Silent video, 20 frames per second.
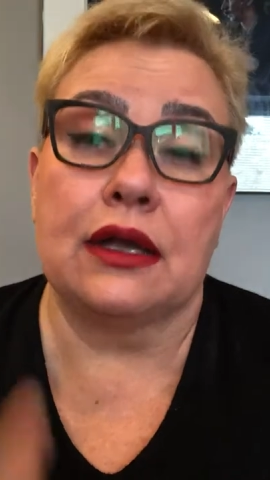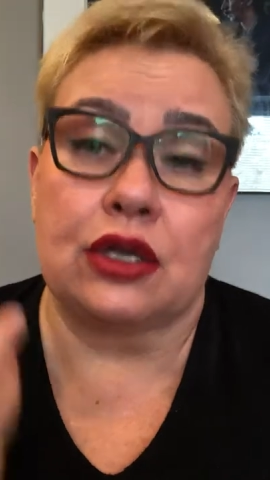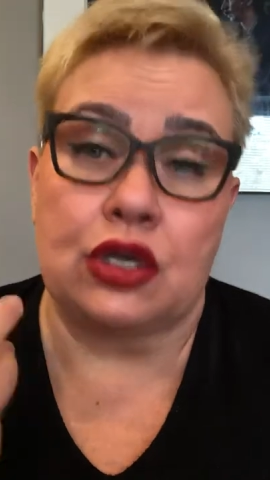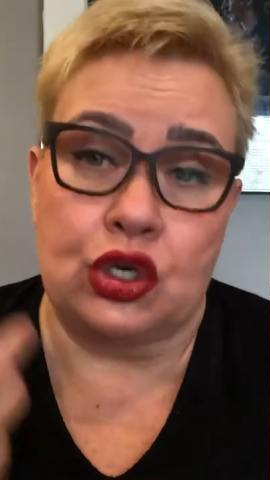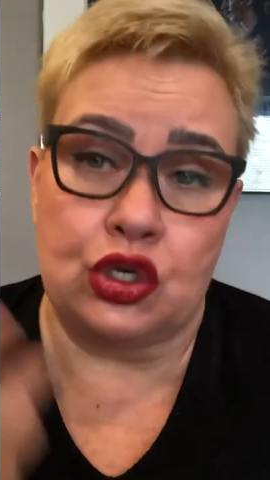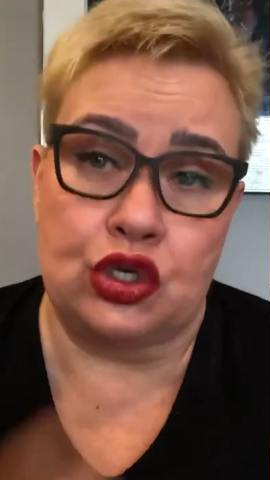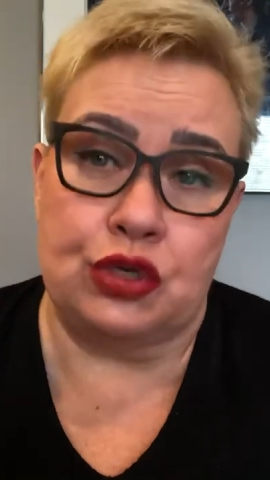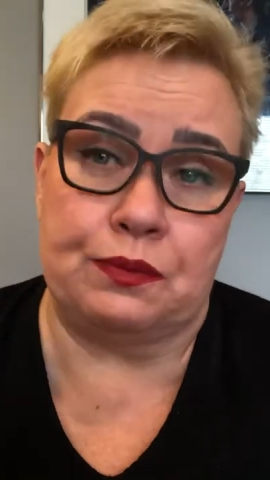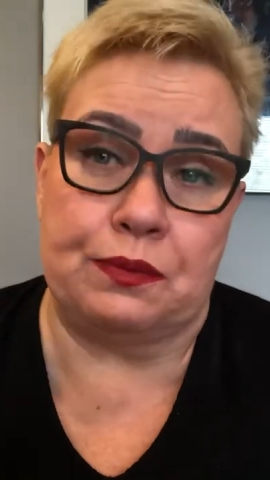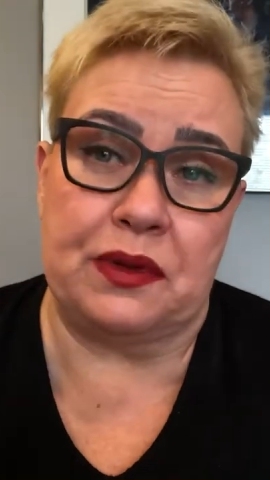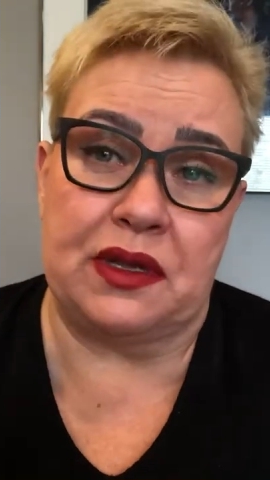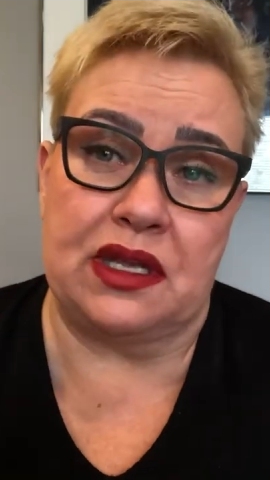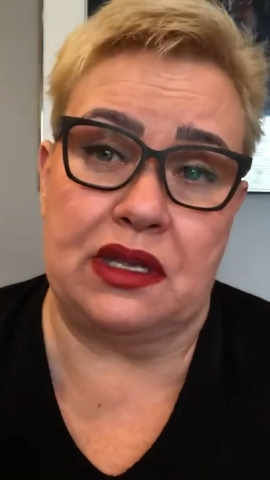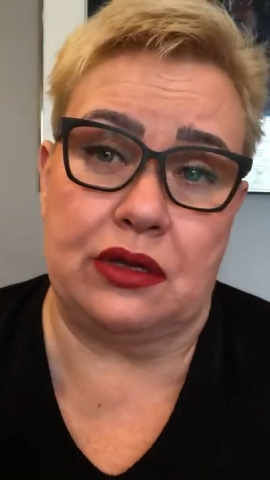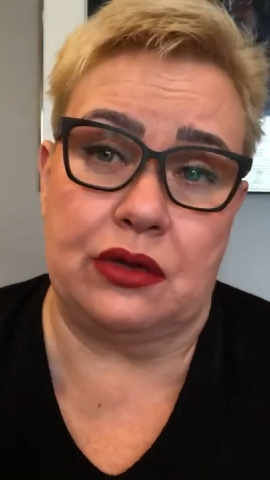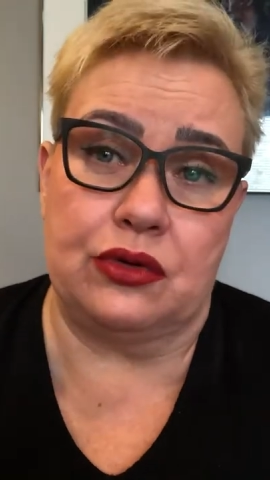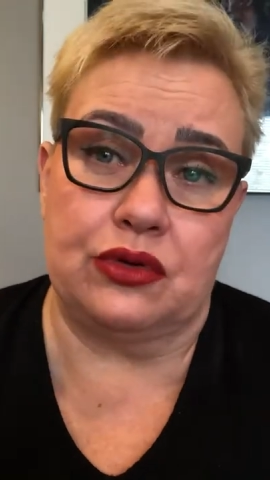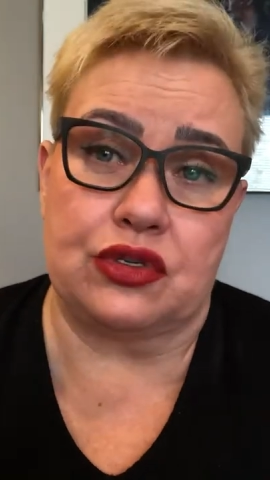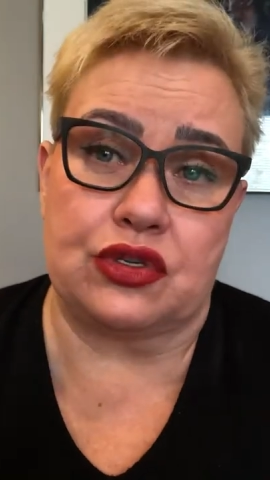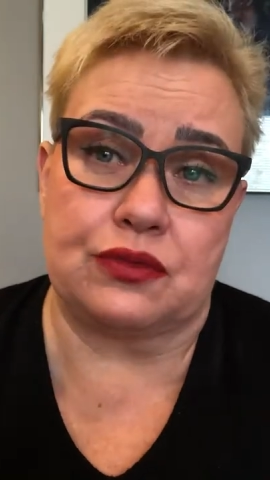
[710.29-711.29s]
could be
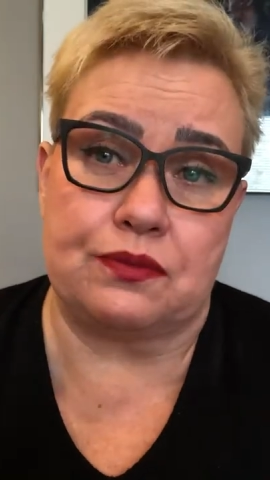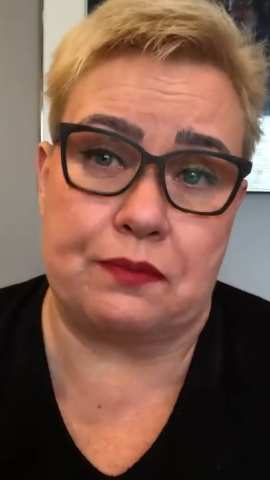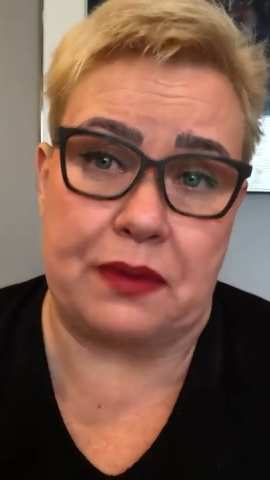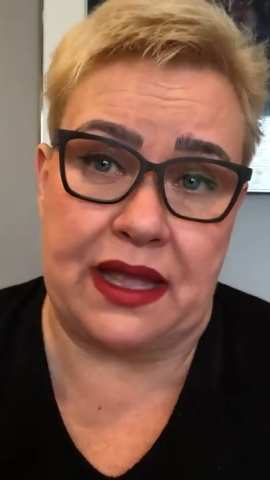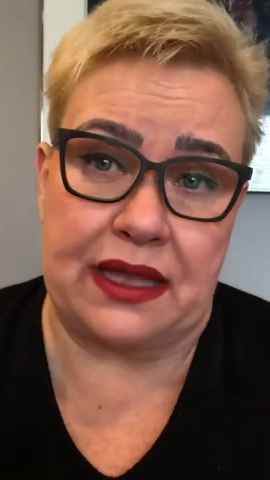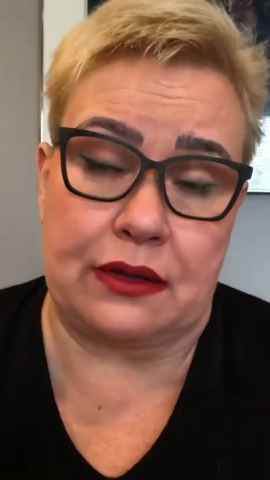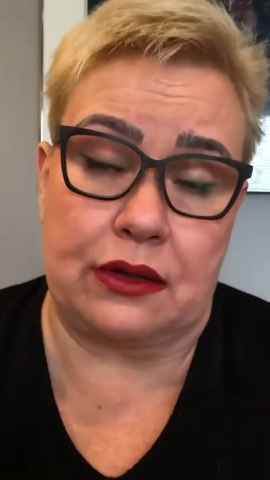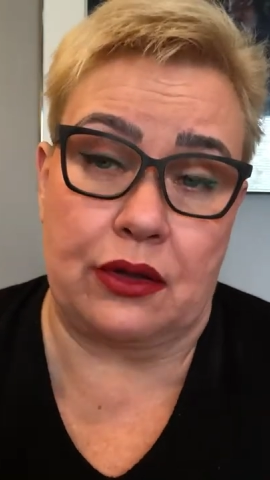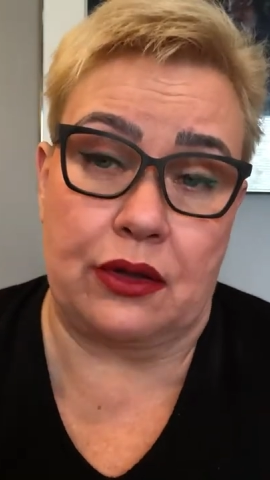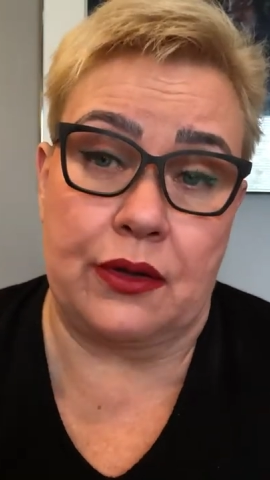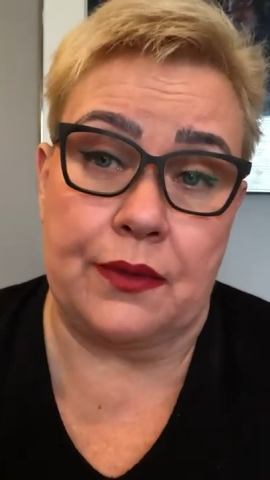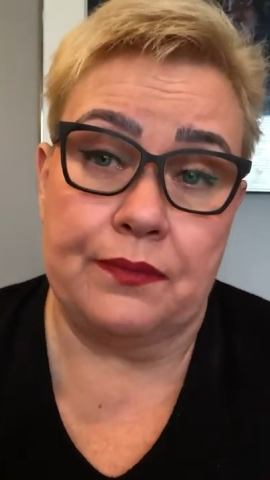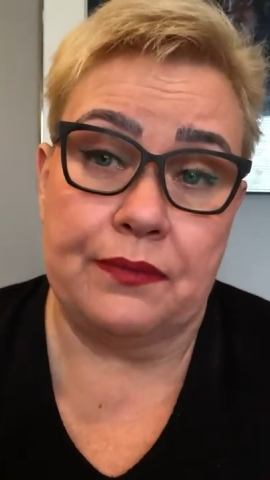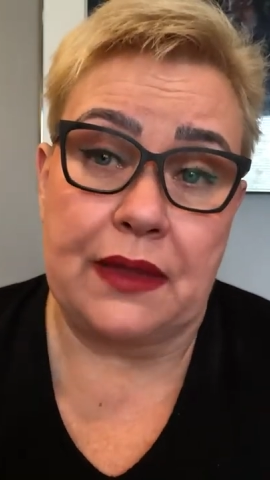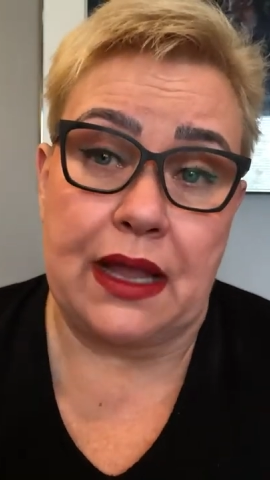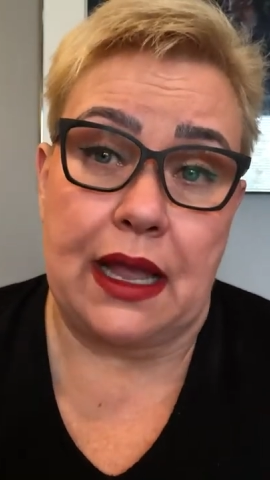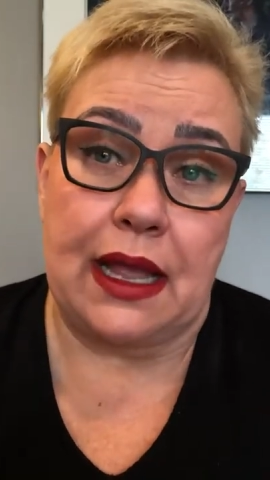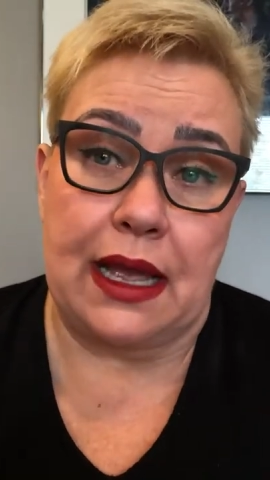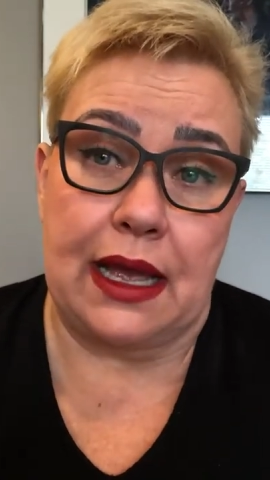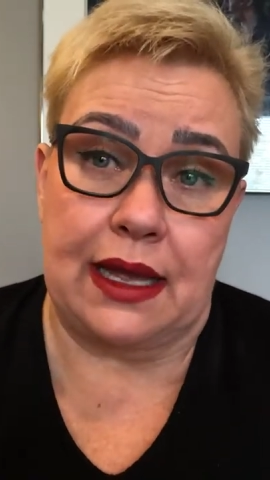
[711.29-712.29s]
used better,
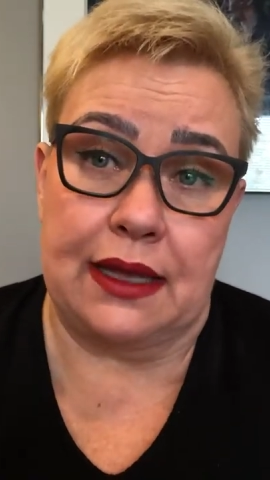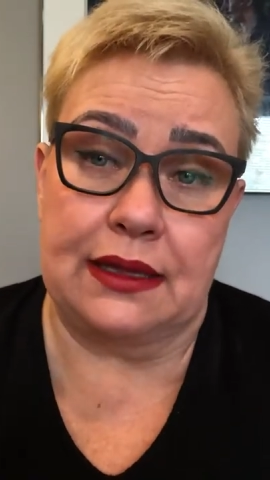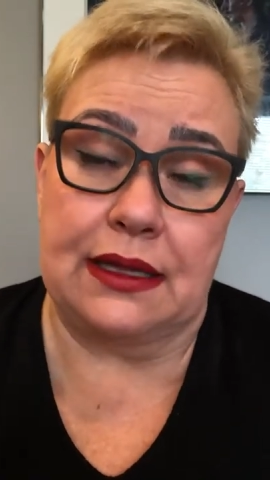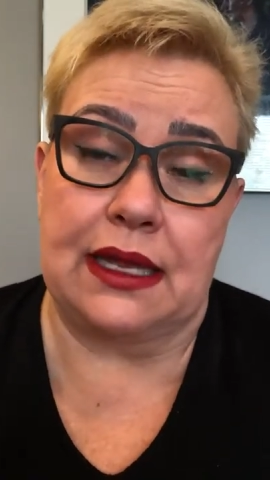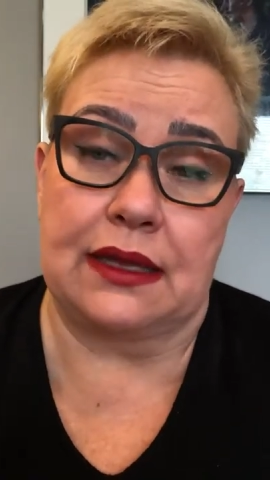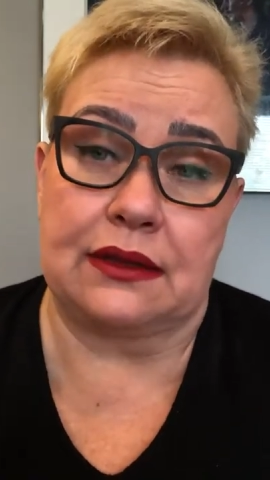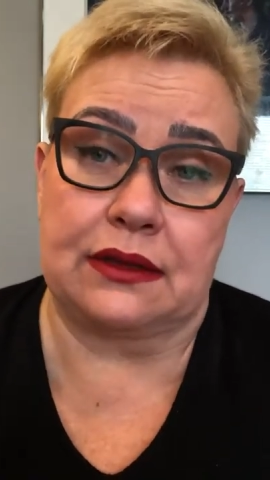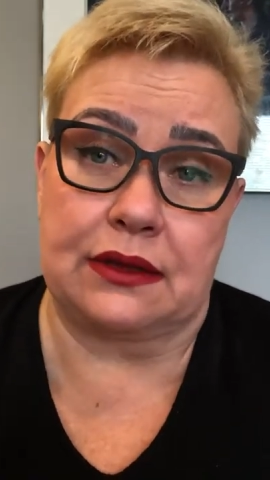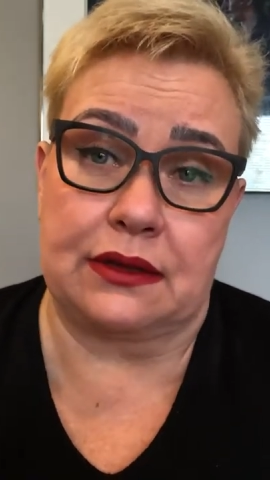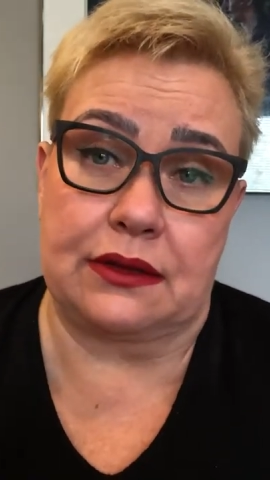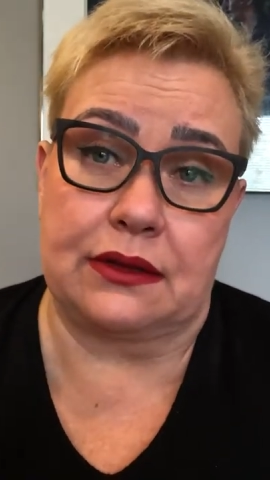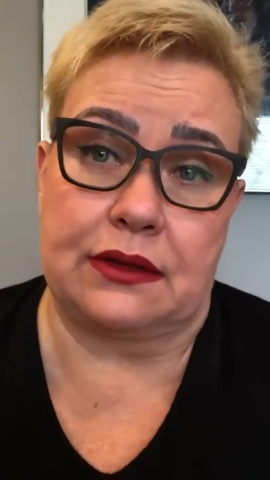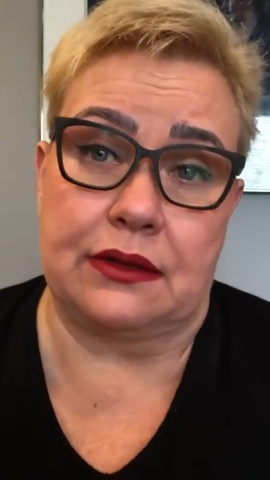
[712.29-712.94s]
and that